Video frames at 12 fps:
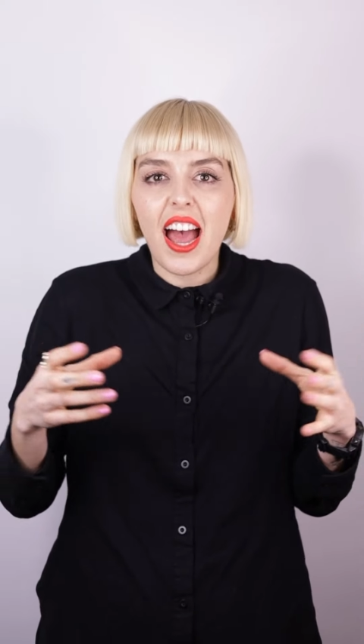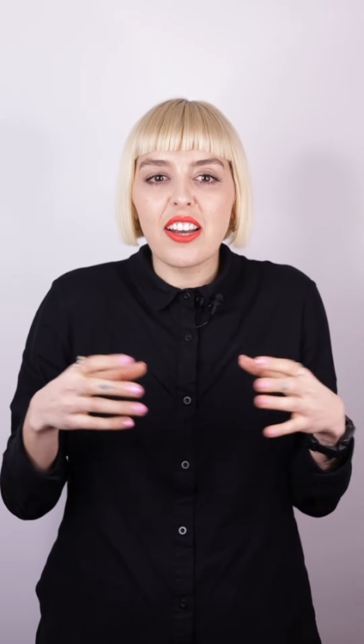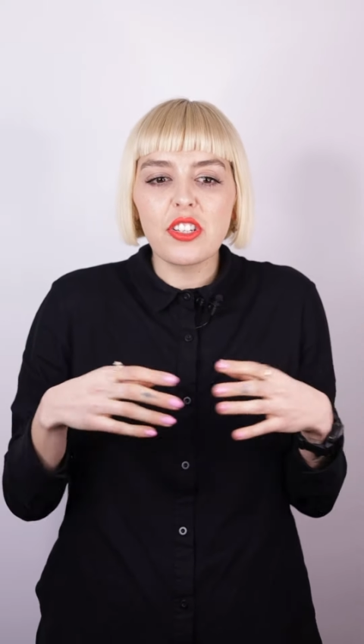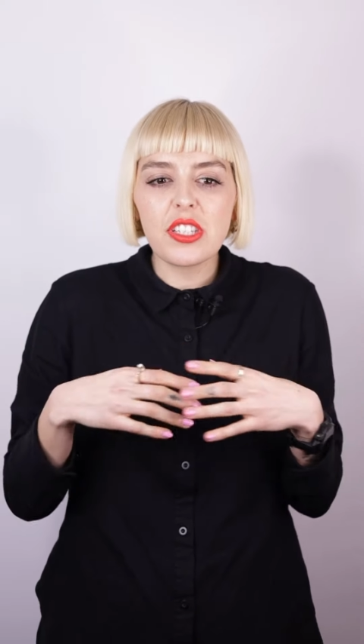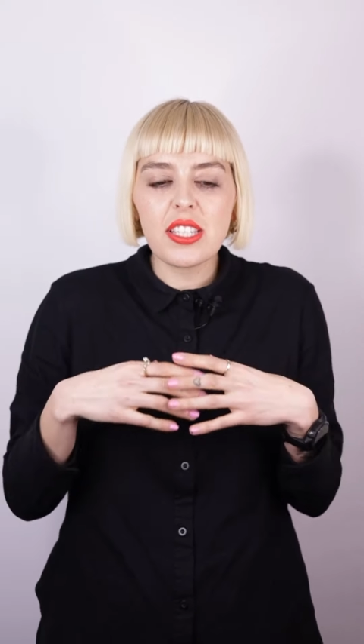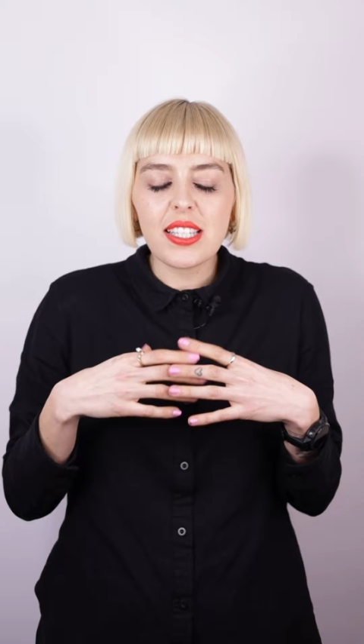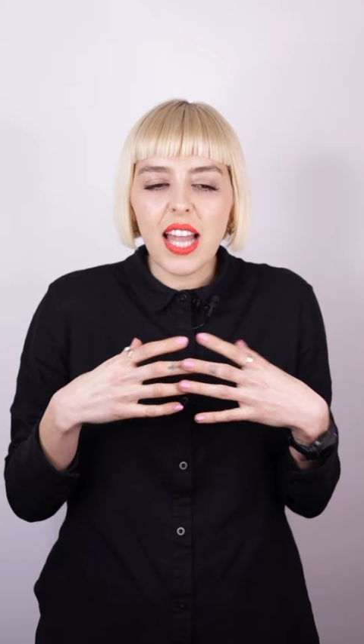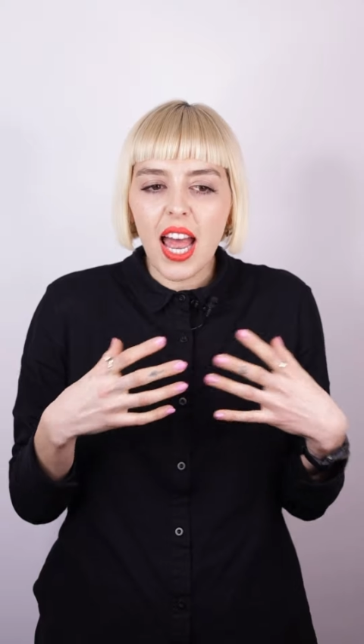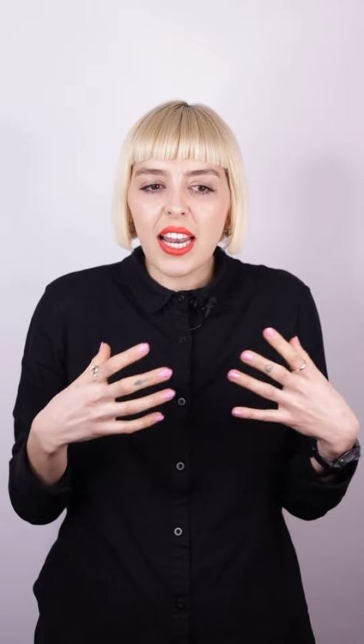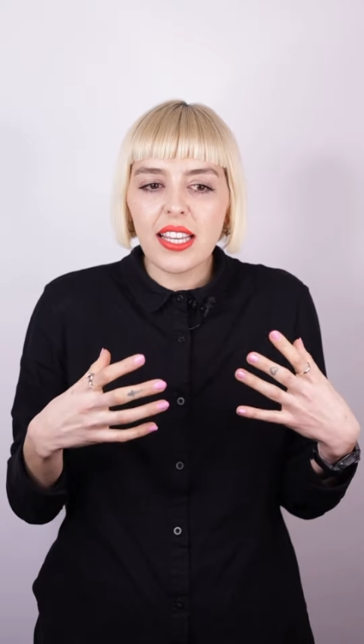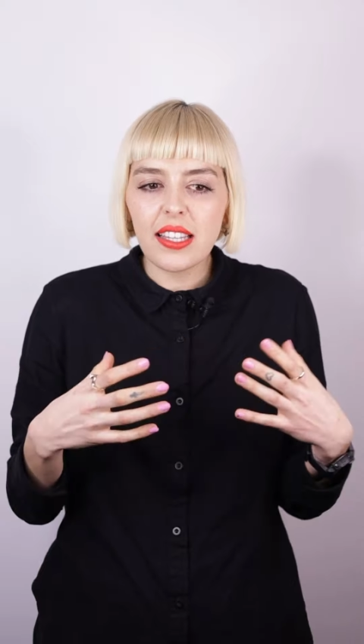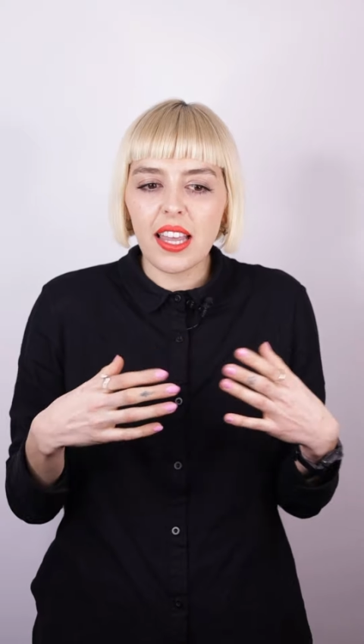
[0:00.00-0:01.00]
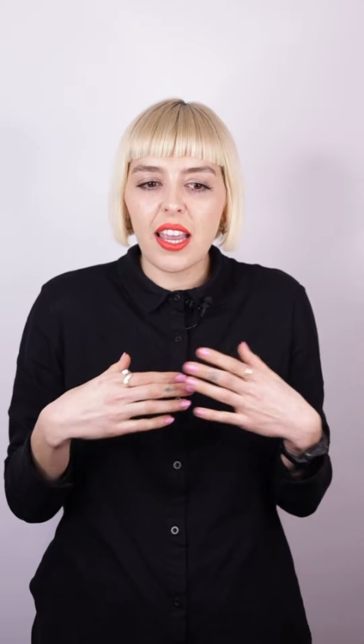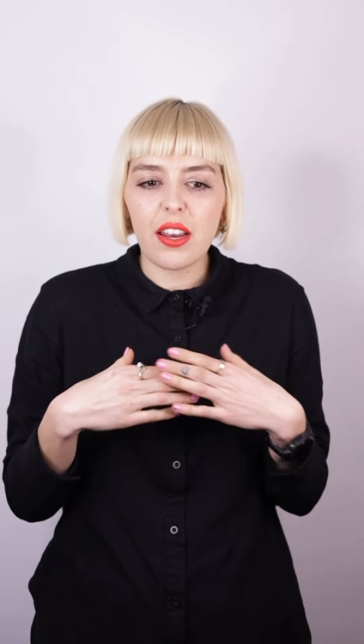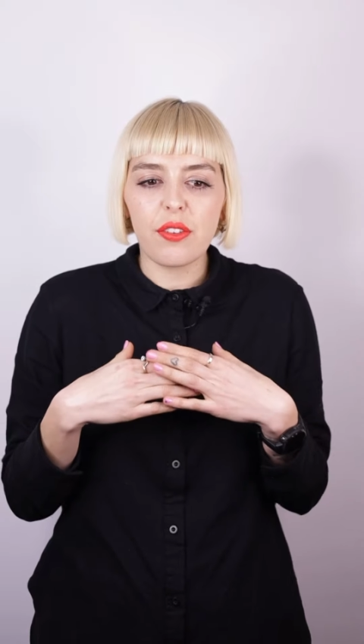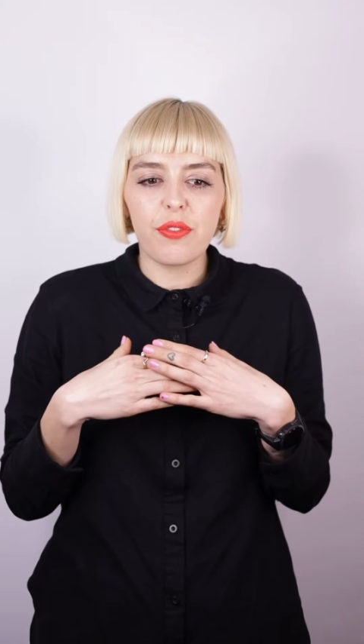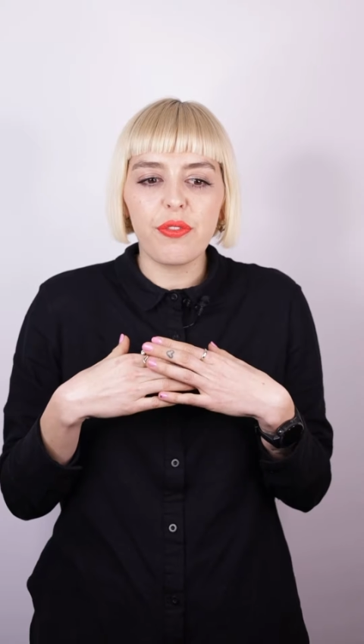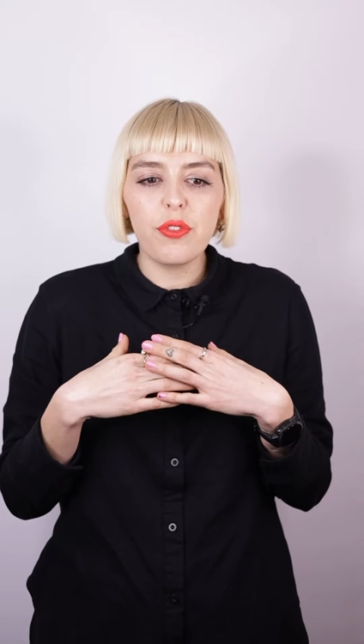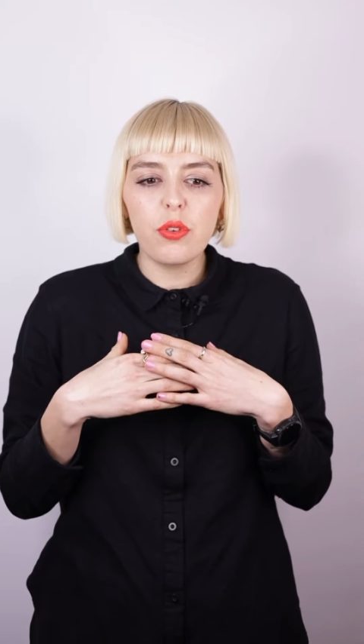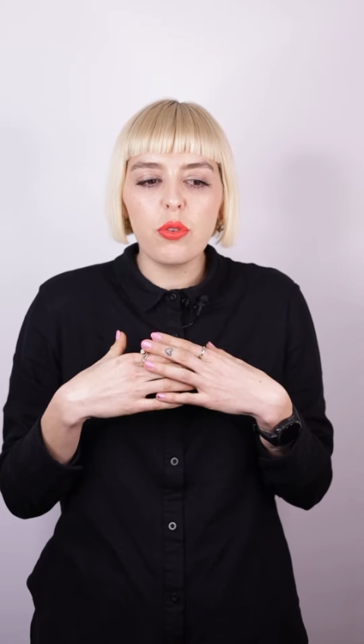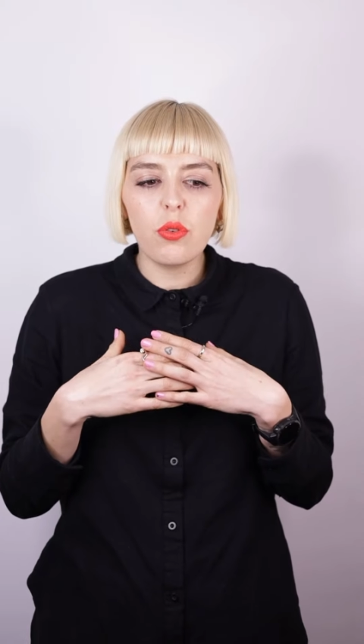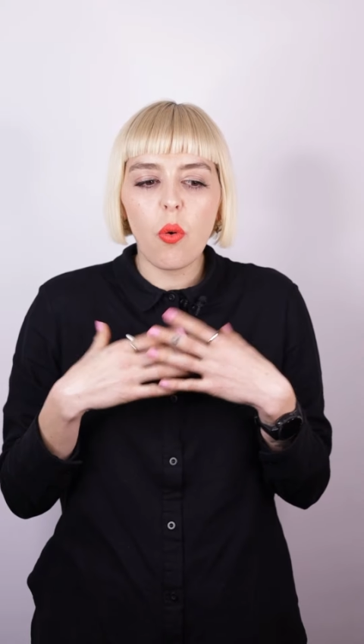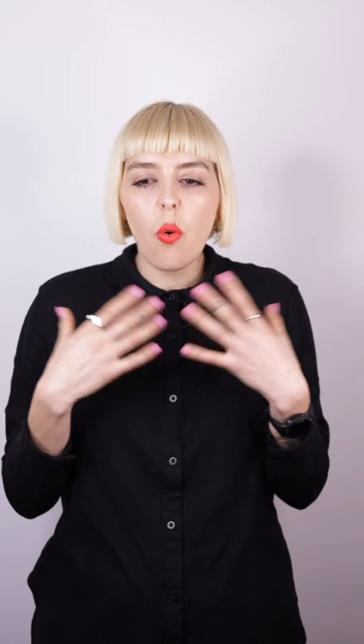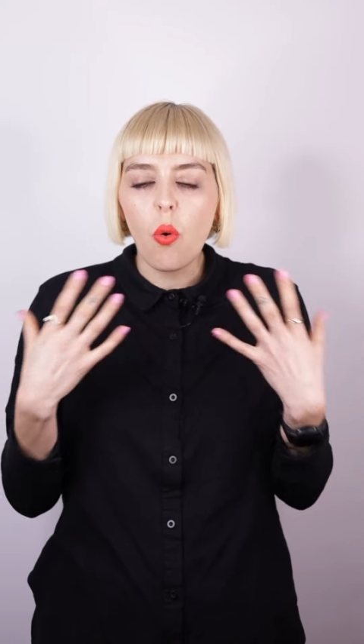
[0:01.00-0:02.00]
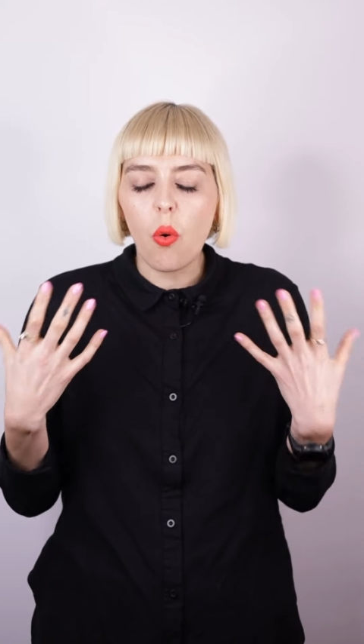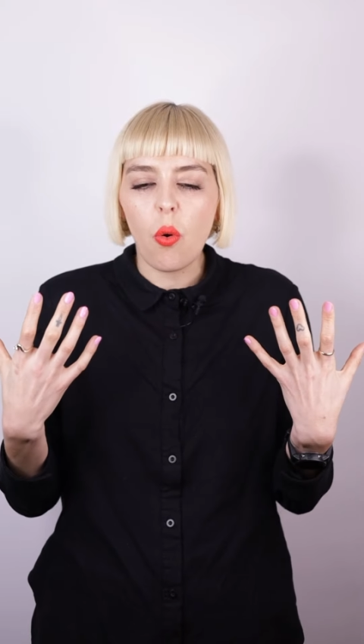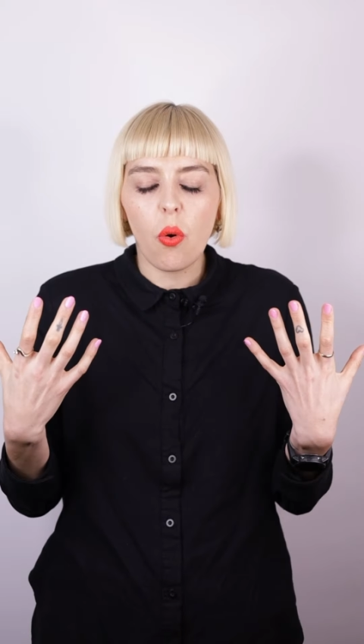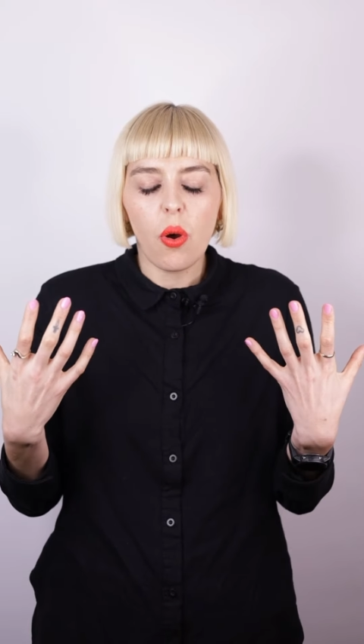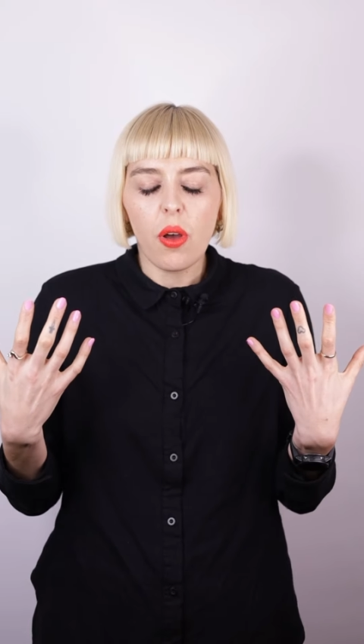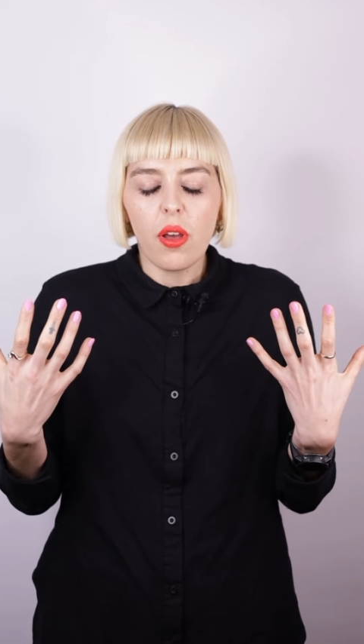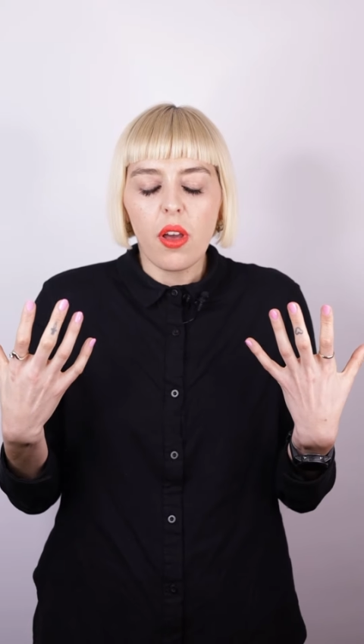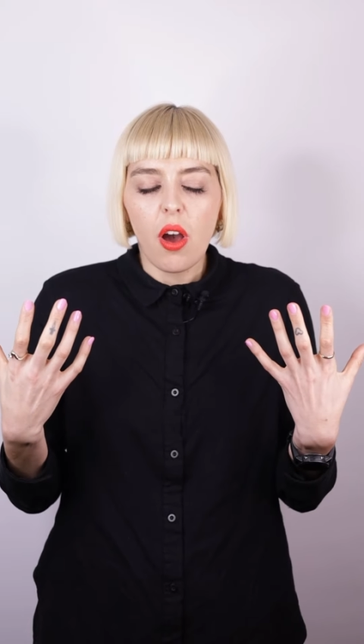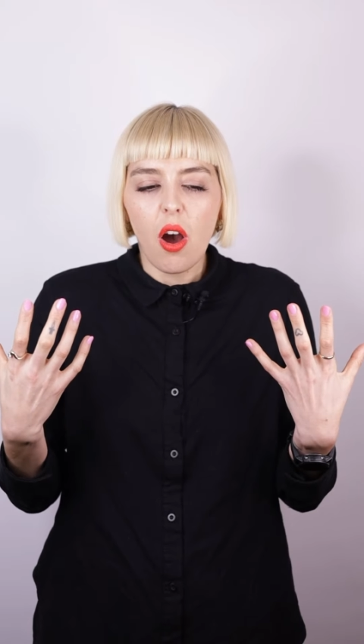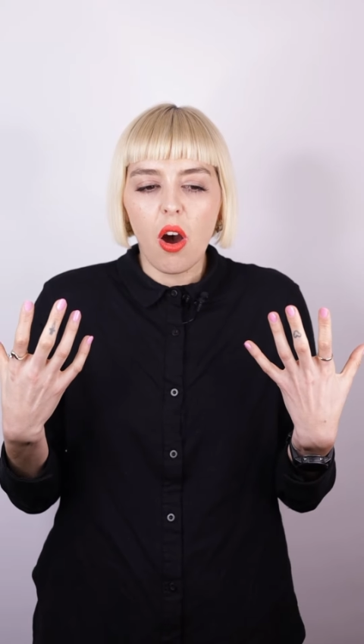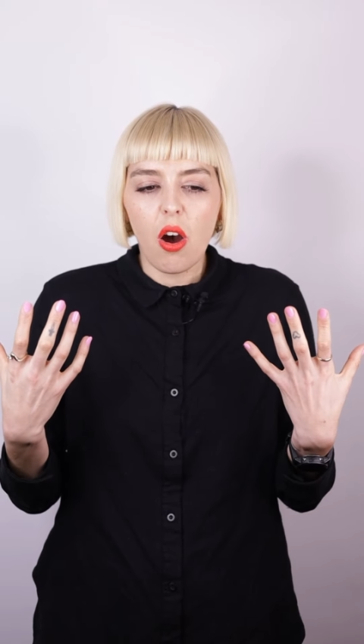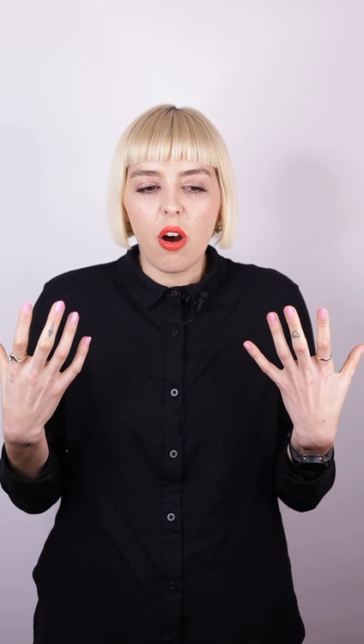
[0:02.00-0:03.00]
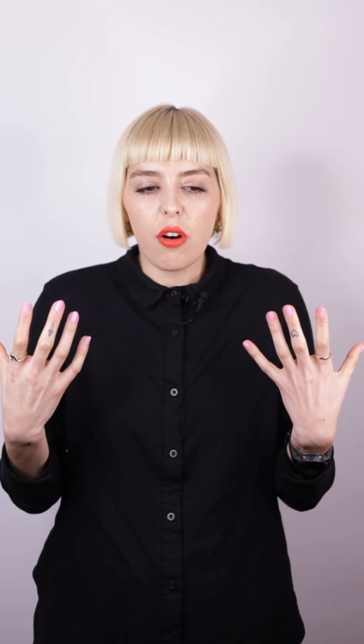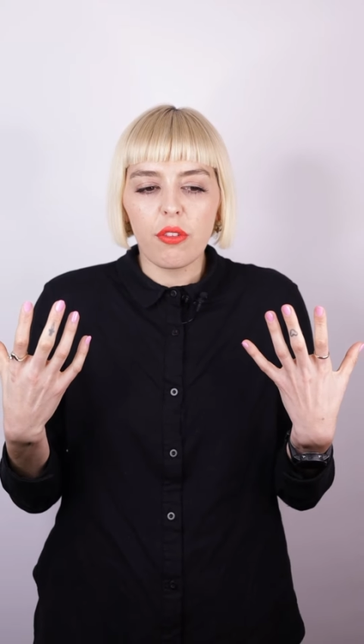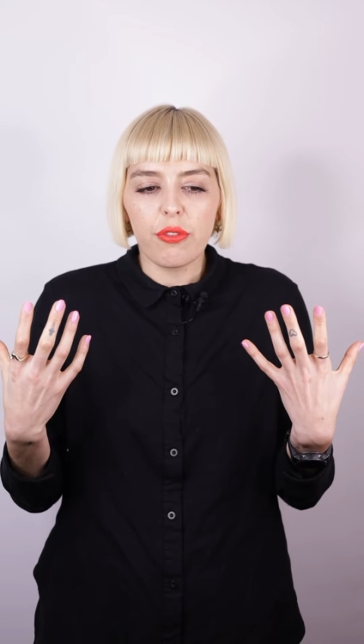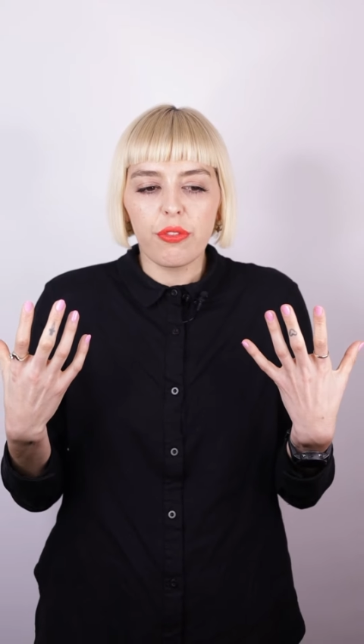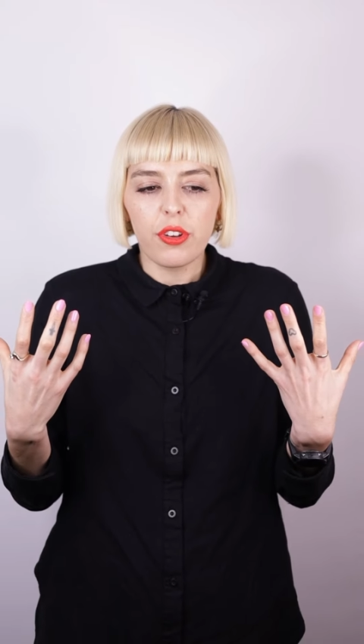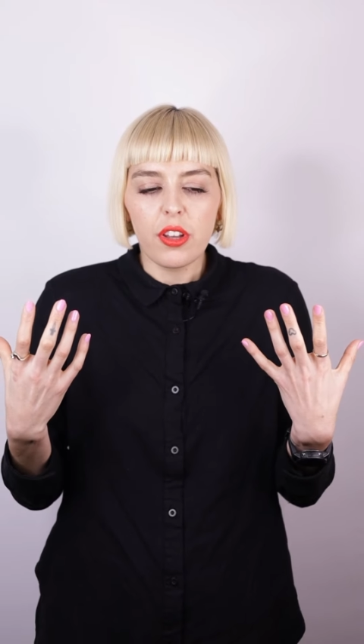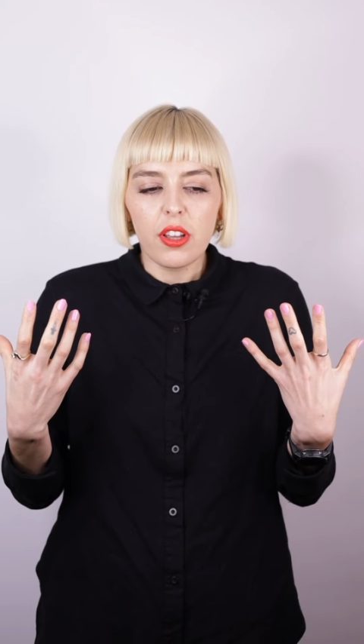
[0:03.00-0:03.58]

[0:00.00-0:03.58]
and just standing there in full awe of